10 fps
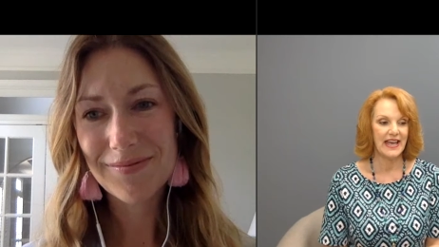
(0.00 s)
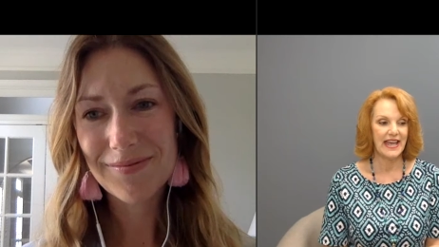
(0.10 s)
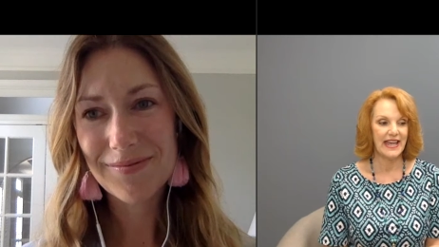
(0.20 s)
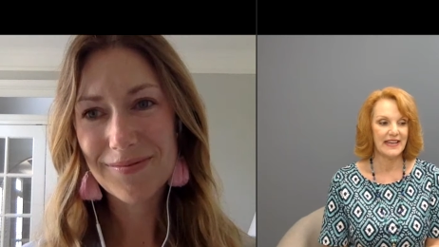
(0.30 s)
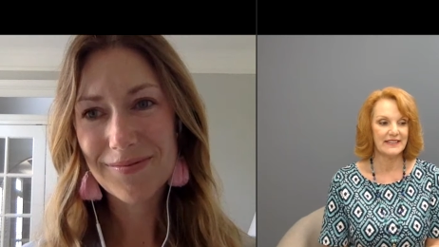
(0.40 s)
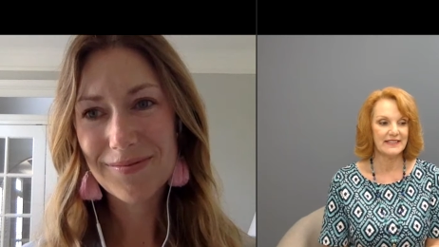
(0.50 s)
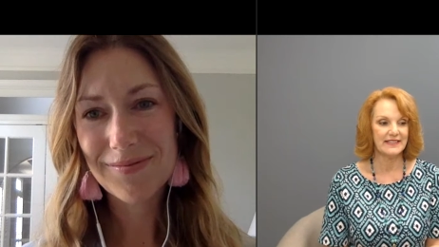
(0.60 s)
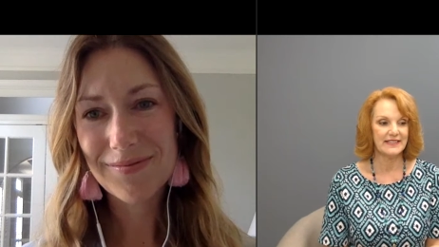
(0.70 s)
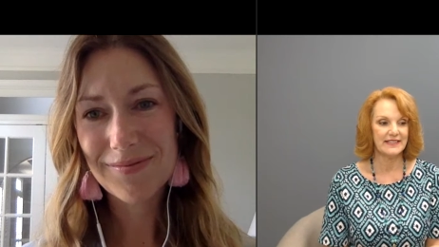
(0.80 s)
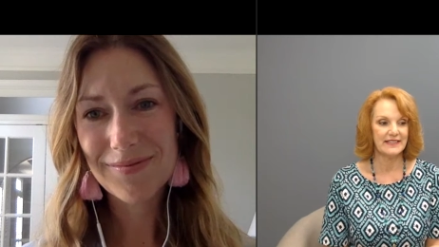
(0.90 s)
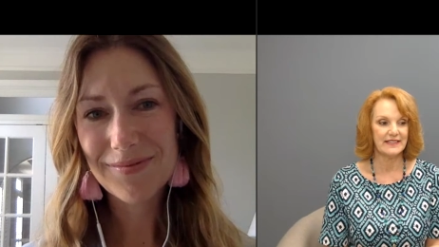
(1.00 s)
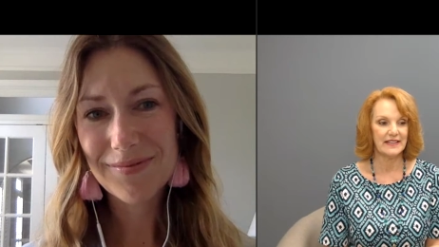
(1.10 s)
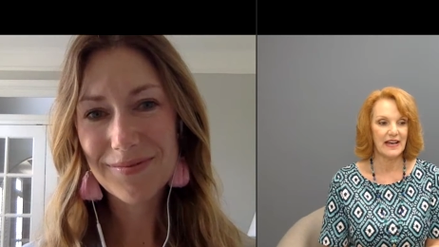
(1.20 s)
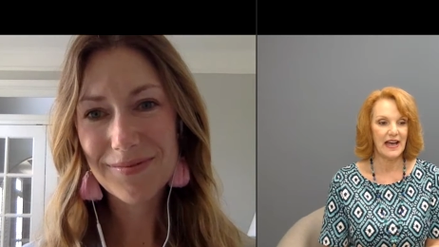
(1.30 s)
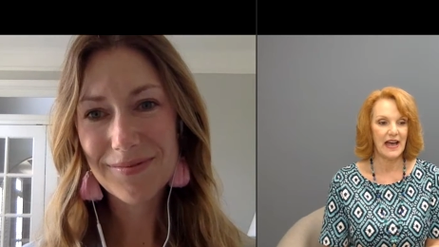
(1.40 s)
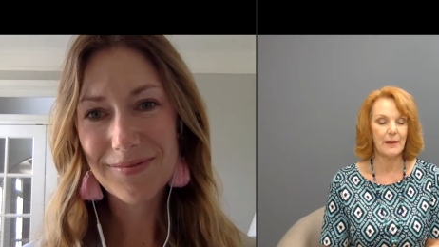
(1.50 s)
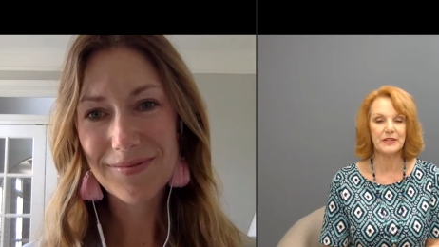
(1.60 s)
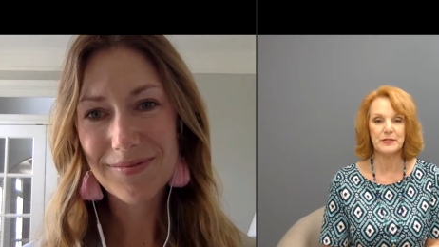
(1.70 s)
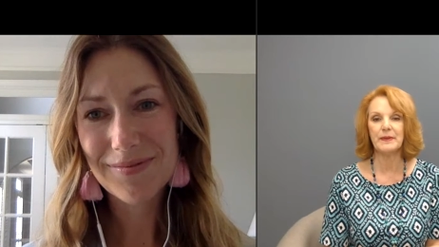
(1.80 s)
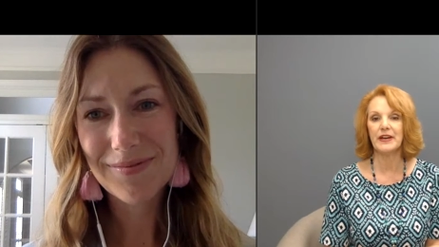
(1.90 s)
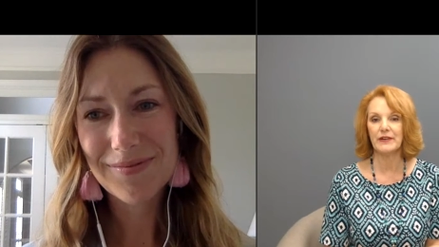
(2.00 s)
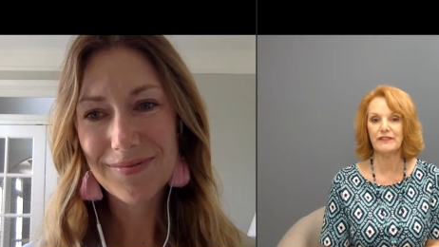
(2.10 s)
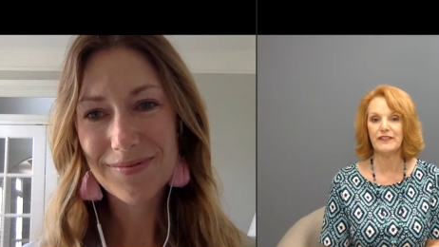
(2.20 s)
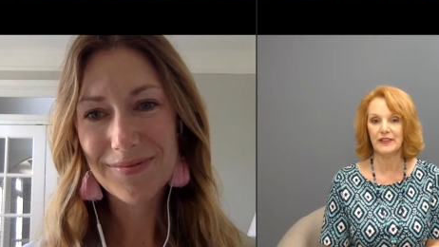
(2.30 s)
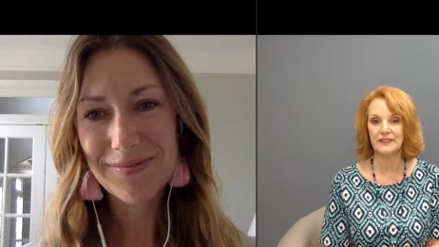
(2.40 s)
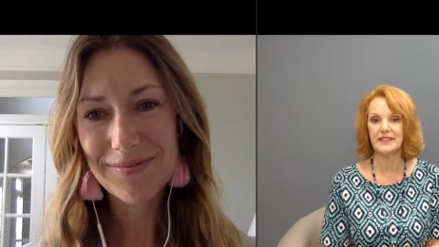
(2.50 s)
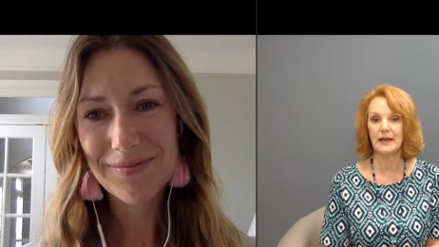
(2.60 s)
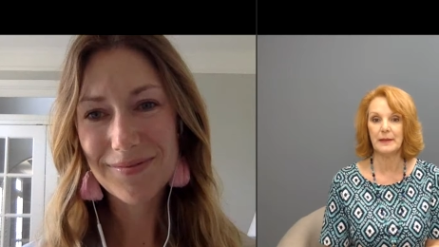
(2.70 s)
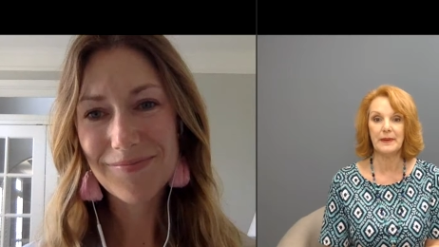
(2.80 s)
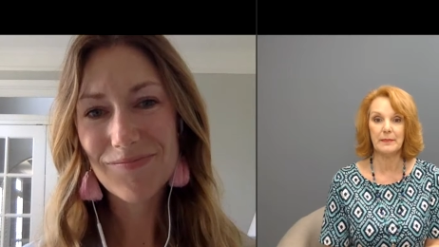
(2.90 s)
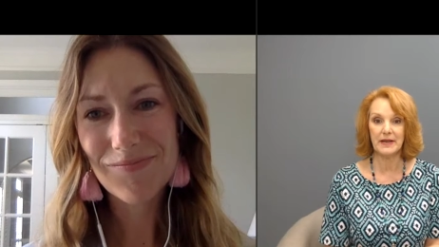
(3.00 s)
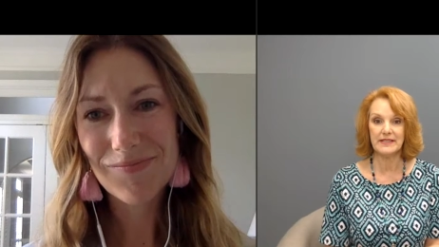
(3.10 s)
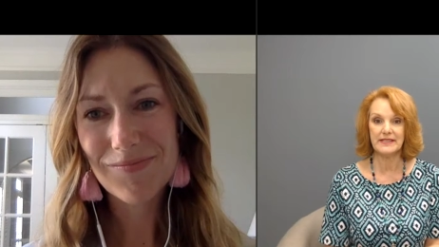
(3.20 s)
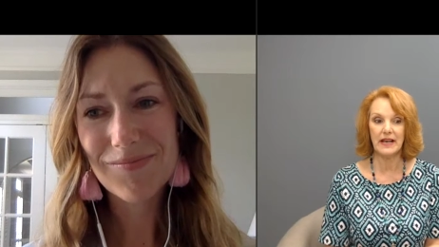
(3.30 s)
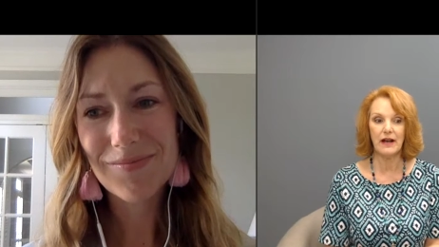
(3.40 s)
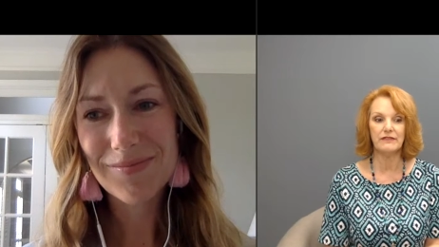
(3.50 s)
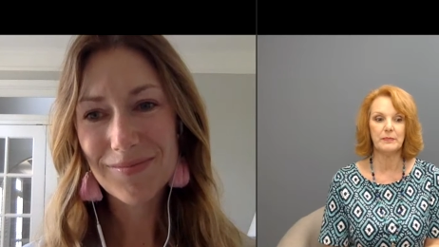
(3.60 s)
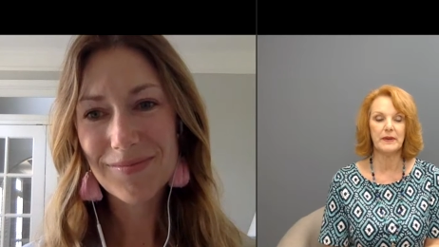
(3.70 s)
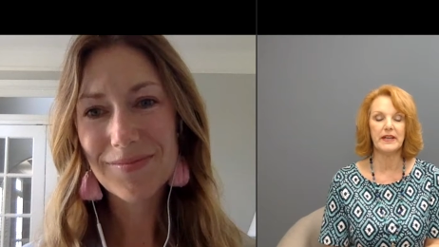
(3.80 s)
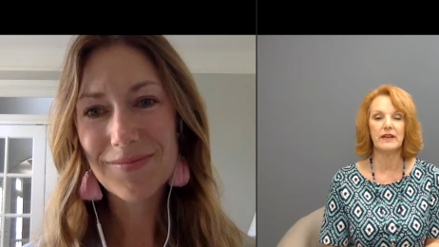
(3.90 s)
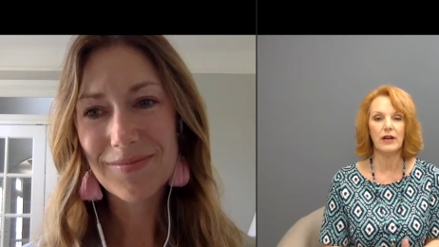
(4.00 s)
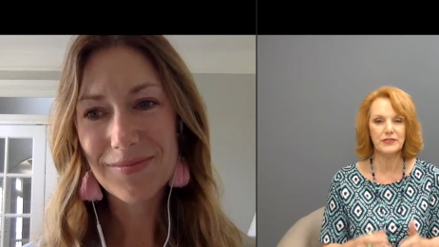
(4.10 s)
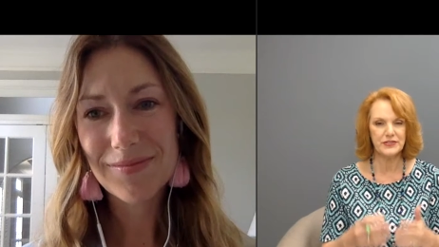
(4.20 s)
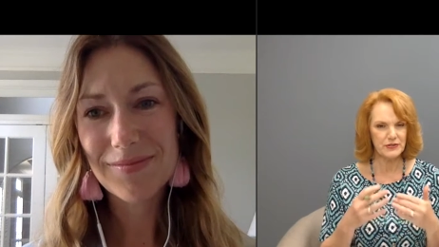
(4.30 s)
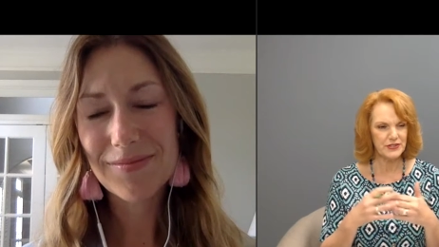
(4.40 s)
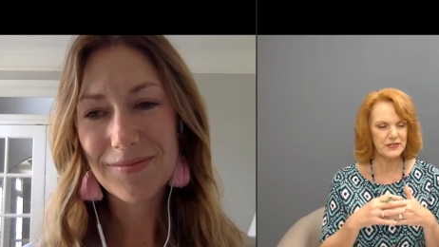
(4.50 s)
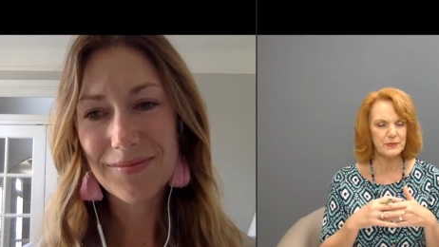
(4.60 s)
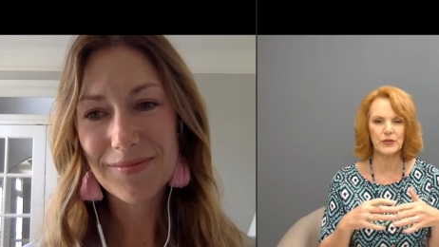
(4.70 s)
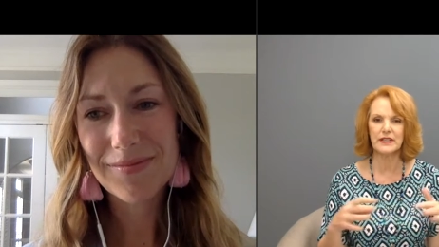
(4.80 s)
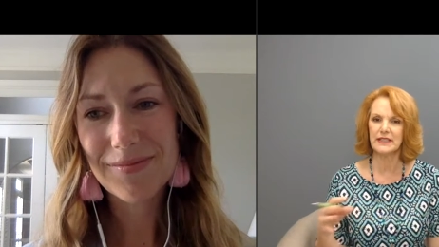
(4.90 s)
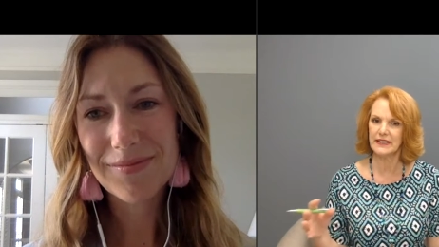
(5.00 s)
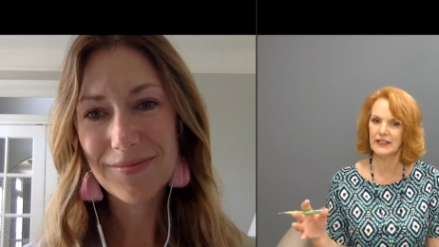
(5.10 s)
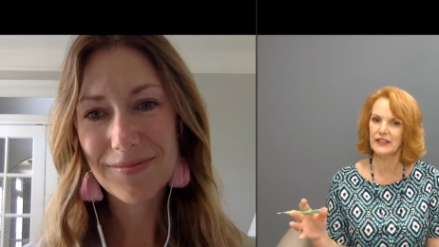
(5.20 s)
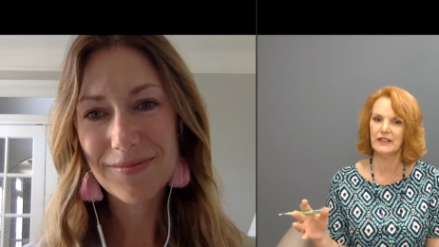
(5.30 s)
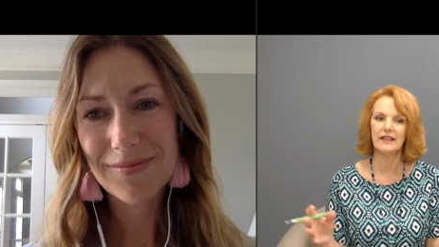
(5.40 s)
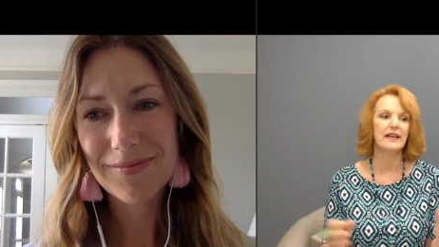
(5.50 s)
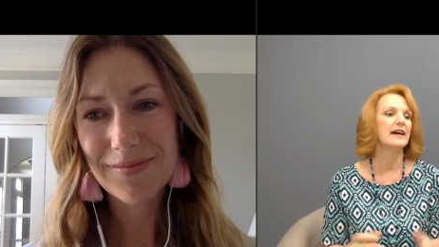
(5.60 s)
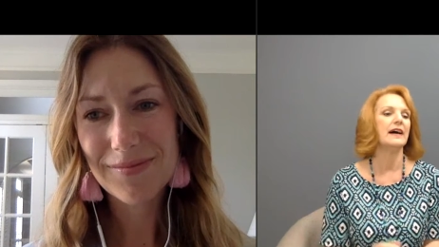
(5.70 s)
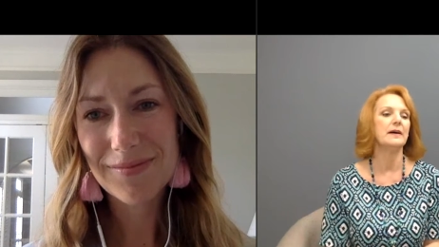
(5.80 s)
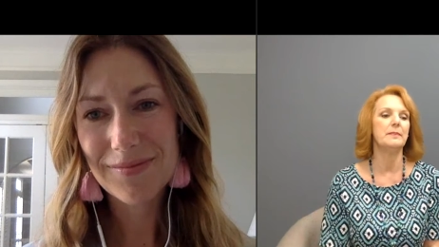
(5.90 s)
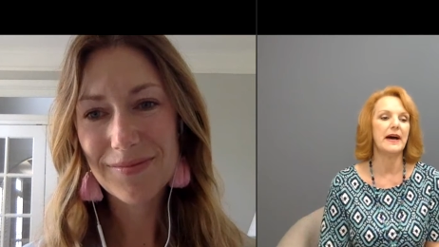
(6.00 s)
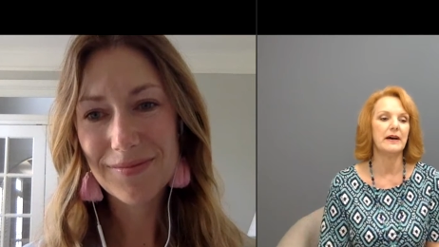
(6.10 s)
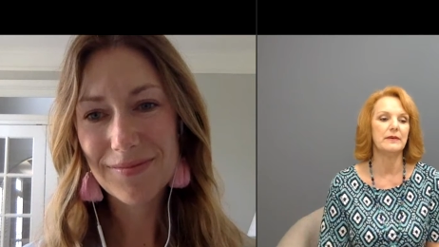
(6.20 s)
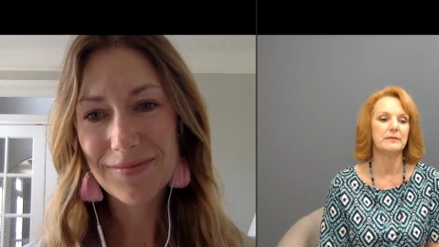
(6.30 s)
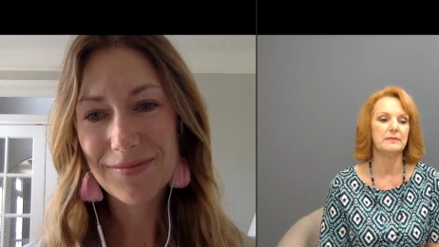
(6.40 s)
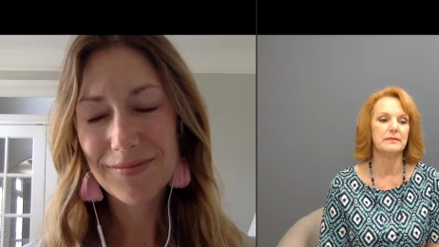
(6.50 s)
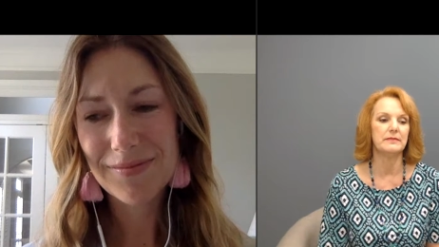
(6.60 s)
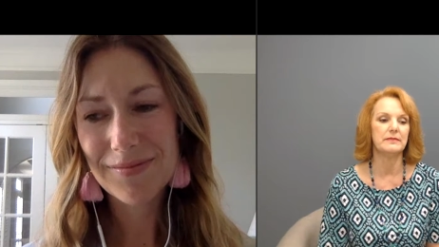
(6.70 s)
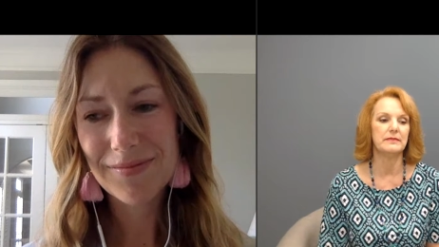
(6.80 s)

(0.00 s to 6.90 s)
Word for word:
Speaker 1: and how much better I felt about myself, but also just more clear about